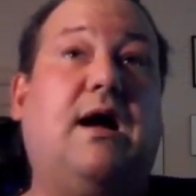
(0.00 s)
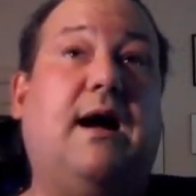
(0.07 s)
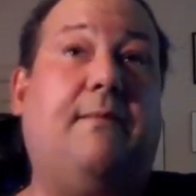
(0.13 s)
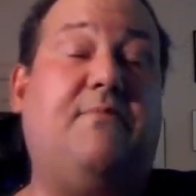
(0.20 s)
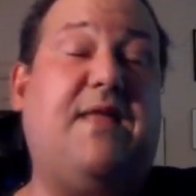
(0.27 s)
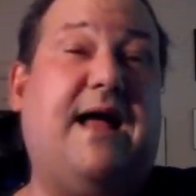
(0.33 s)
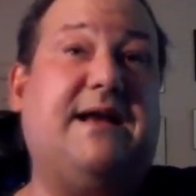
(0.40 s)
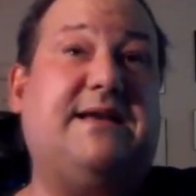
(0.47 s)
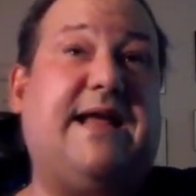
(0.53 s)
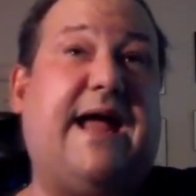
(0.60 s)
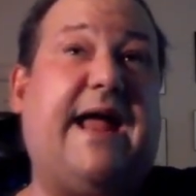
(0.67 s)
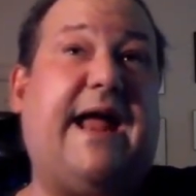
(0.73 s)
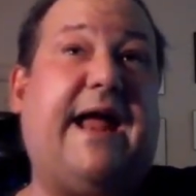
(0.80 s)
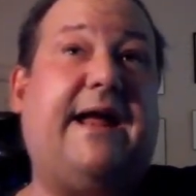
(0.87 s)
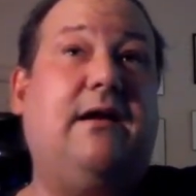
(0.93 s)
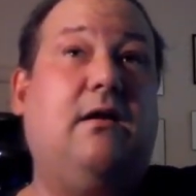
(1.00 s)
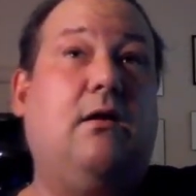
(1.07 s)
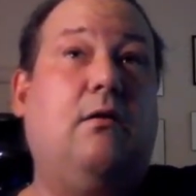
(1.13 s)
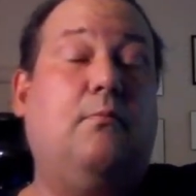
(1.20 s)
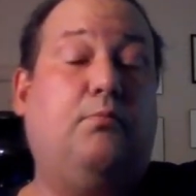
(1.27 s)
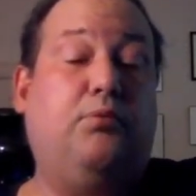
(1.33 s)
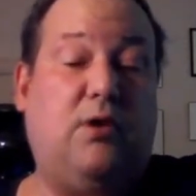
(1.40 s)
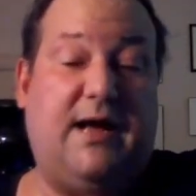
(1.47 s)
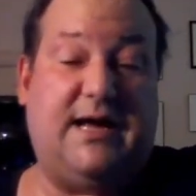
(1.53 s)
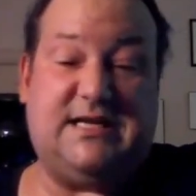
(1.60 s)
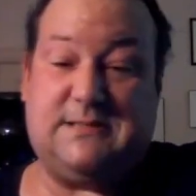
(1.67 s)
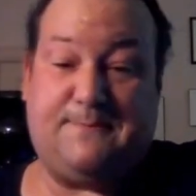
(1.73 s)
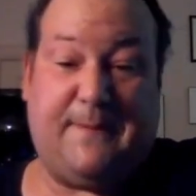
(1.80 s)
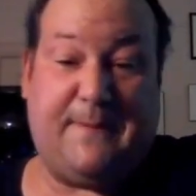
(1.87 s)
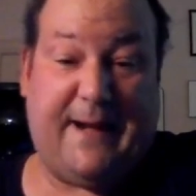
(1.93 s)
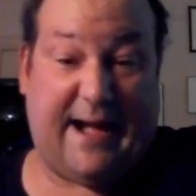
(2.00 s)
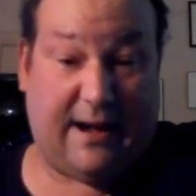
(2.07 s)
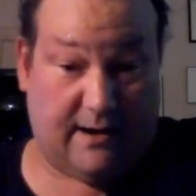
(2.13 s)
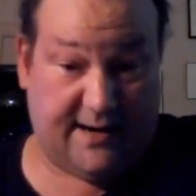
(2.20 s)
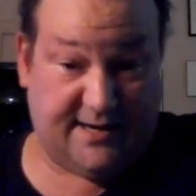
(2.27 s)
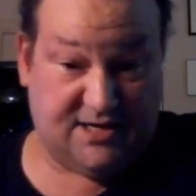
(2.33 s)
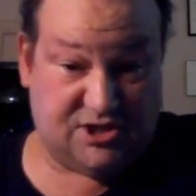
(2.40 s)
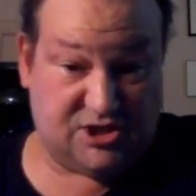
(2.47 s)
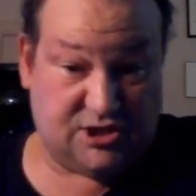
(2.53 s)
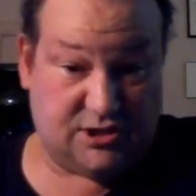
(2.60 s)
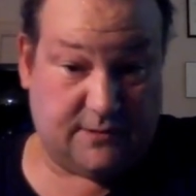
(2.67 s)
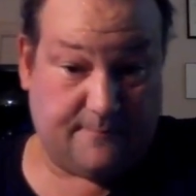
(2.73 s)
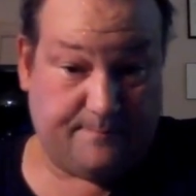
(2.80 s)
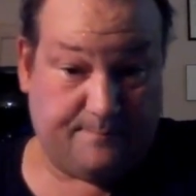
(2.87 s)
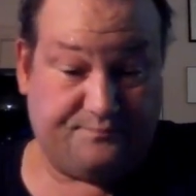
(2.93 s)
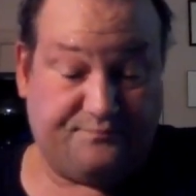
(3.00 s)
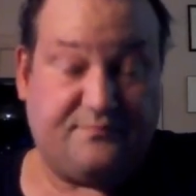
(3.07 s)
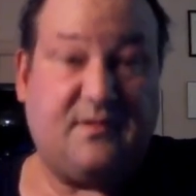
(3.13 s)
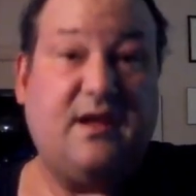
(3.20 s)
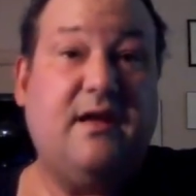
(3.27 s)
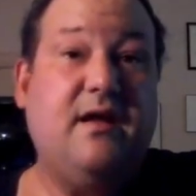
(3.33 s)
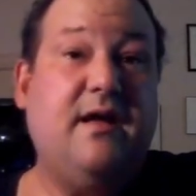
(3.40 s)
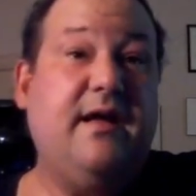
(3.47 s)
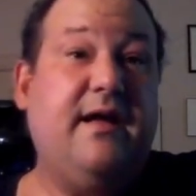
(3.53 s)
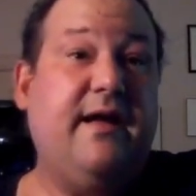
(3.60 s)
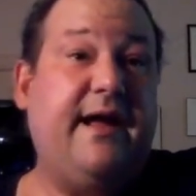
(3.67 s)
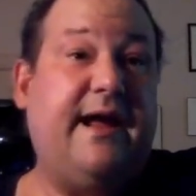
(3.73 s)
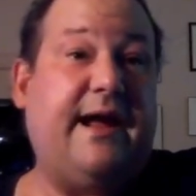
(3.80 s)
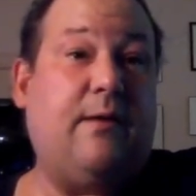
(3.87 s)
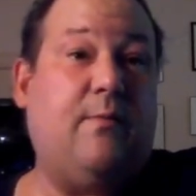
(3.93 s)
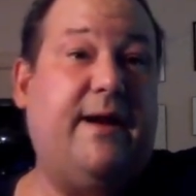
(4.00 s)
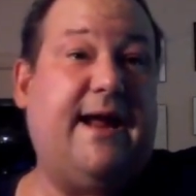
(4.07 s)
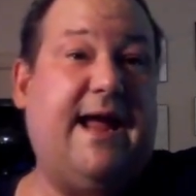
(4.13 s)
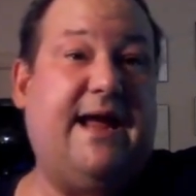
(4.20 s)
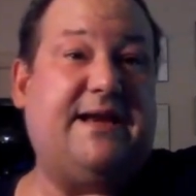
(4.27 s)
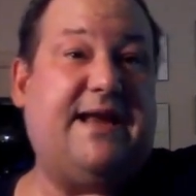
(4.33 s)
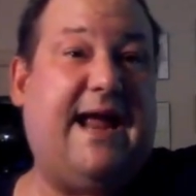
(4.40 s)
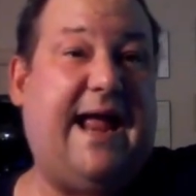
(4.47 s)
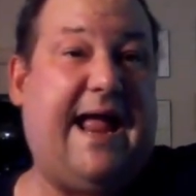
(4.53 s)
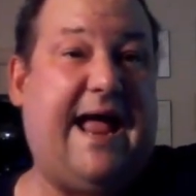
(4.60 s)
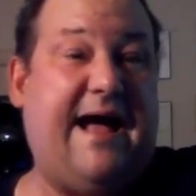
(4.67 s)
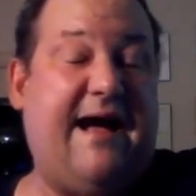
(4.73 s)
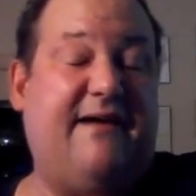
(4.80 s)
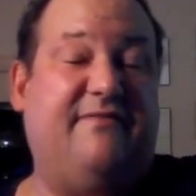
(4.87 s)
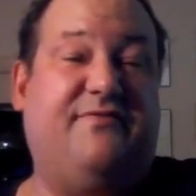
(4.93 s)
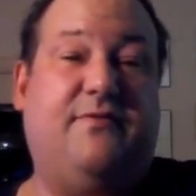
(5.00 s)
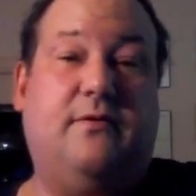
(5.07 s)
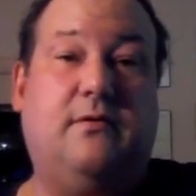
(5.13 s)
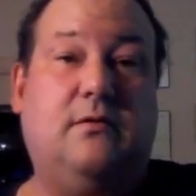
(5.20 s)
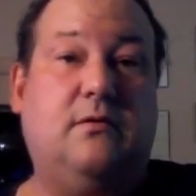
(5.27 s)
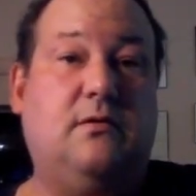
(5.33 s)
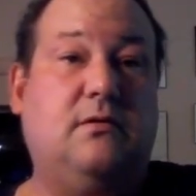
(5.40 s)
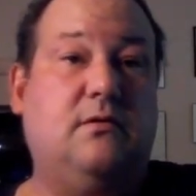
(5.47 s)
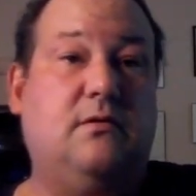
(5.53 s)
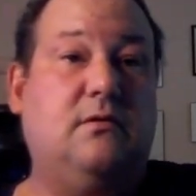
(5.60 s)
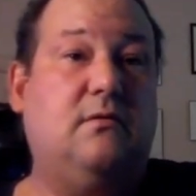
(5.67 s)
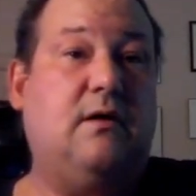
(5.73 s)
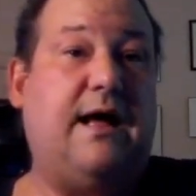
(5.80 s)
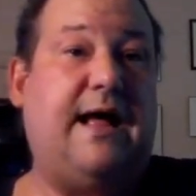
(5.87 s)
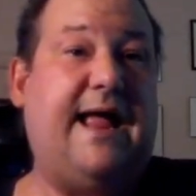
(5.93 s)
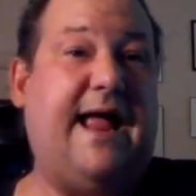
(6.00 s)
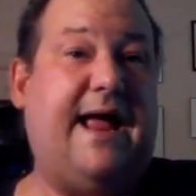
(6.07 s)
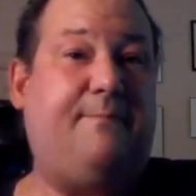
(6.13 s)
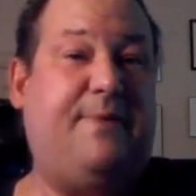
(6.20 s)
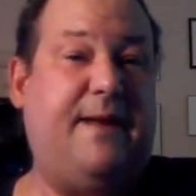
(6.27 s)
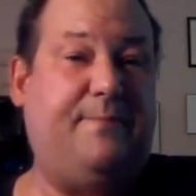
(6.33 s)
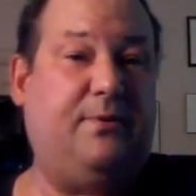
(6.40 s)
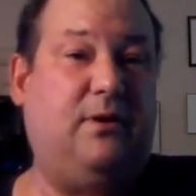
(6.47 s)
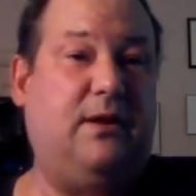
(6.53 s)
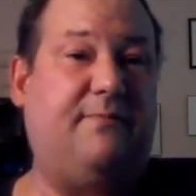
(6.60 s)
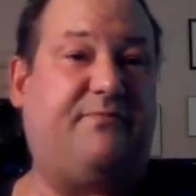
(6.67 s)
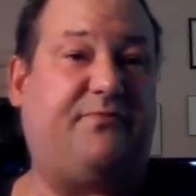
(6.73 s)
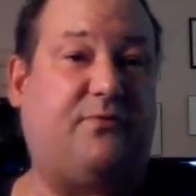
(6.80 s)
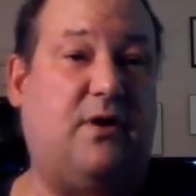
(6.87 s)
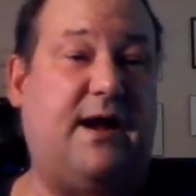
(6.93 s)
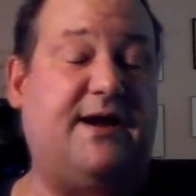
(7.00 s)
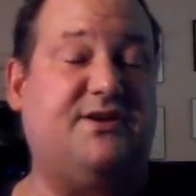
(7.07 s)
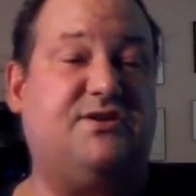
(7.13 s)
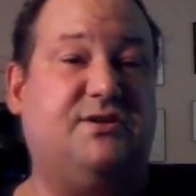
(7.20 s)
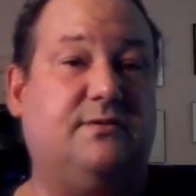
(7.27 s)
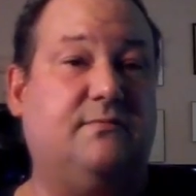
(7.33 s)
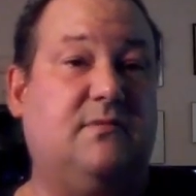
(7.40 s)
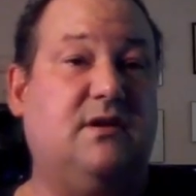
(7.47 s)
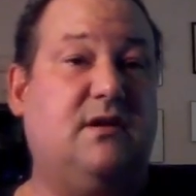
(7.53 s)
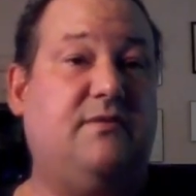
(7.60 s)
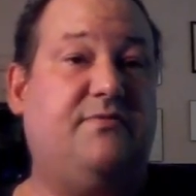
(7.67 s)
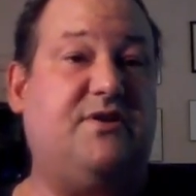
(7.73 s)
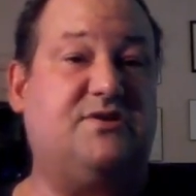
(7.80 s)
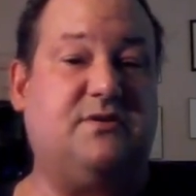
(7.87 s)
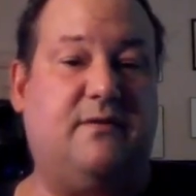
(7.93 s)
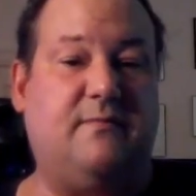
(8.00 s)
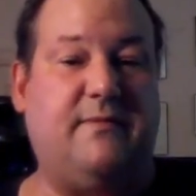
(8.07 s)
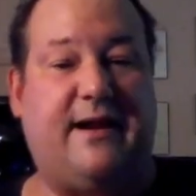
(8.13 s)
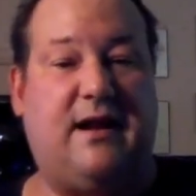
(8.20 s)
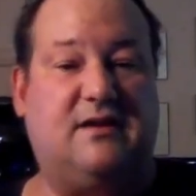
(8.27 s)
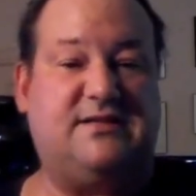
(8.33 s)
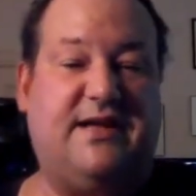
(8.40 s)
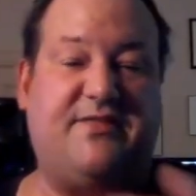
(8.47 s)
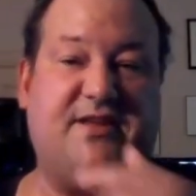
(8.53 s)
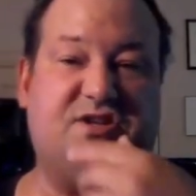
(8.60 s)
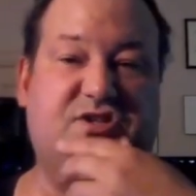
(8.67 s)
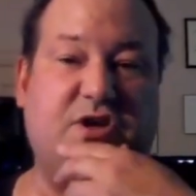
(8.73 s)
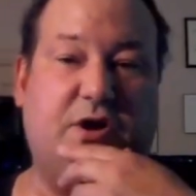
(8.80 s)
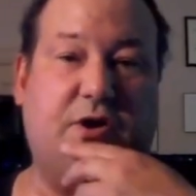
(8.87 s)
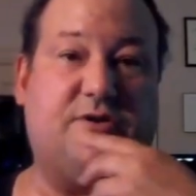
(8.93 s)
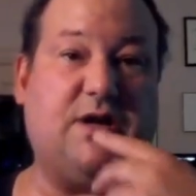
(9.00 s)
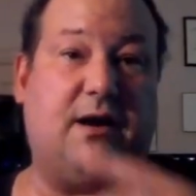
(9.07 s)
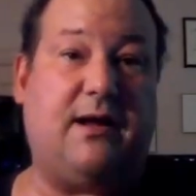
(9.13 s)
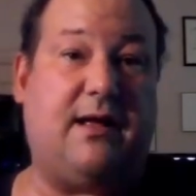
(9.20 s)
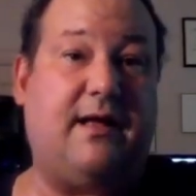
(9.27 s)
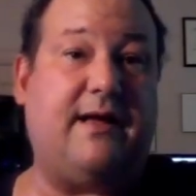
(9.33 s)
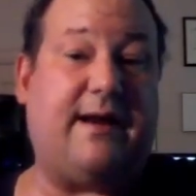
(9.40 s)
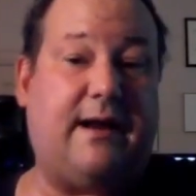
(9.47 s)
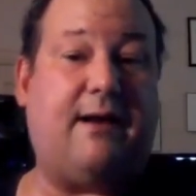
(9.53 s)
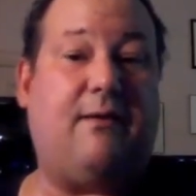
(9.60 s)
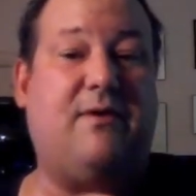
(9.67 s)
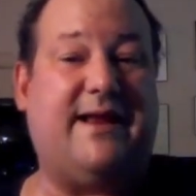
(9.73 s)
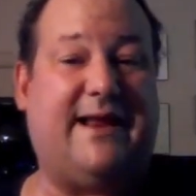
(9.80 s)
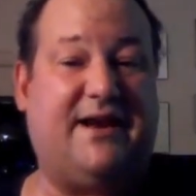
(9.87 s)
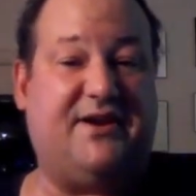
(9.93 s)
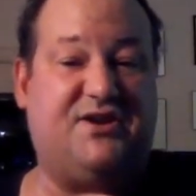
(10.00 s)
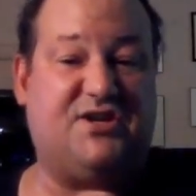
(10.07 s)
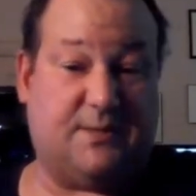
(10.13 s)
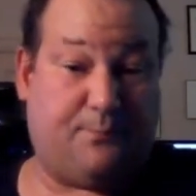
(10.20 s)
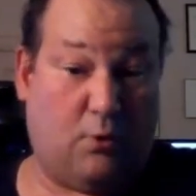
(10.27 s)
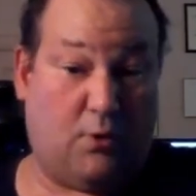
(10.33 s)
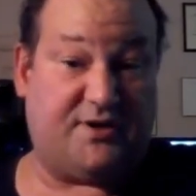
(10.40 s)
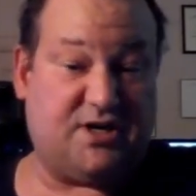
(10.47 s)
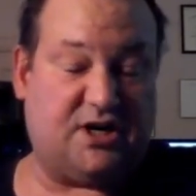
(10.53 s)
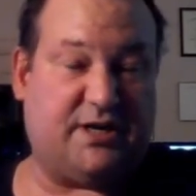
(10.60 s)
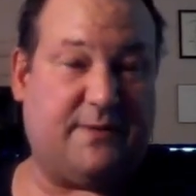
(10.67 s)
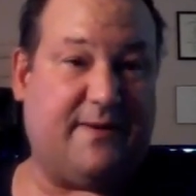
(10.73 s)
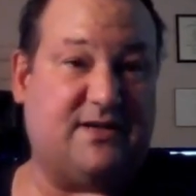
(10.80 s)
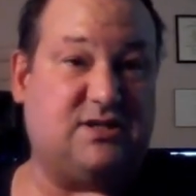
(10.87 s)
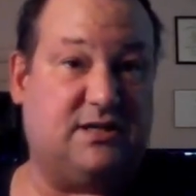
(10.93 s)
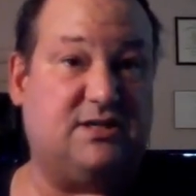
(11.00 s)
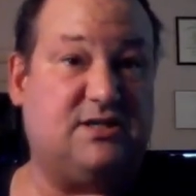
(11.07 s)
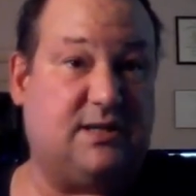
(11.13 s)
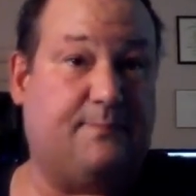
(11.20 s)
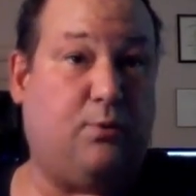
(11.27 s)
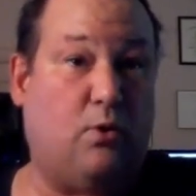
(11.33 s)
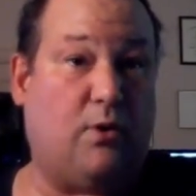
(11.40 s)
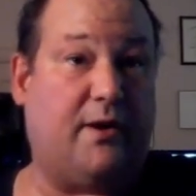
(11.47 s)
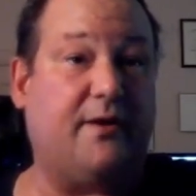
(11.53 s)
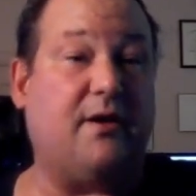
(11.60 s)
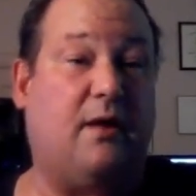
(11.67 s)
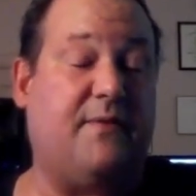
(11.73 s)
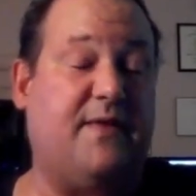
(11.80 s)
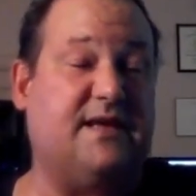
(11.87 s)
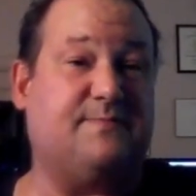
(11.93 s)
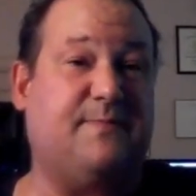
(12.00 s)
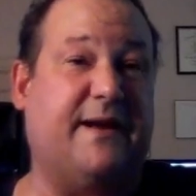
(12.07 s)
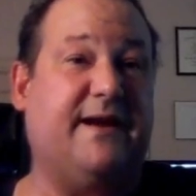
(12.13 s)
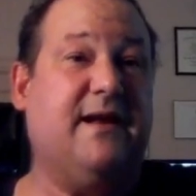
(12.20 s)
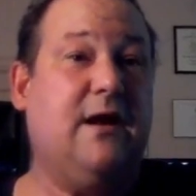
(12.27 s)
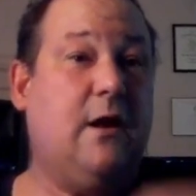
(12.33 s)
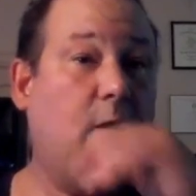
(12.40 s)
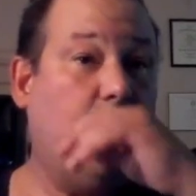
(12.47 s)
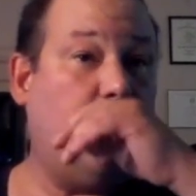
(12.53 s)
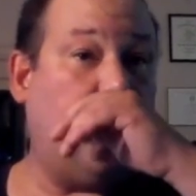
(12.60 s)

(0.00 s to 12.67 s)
come that day, plus parents. And we had to I had people up front. And I'll tell you this too, and I want to get into support and talk to you about support on this, but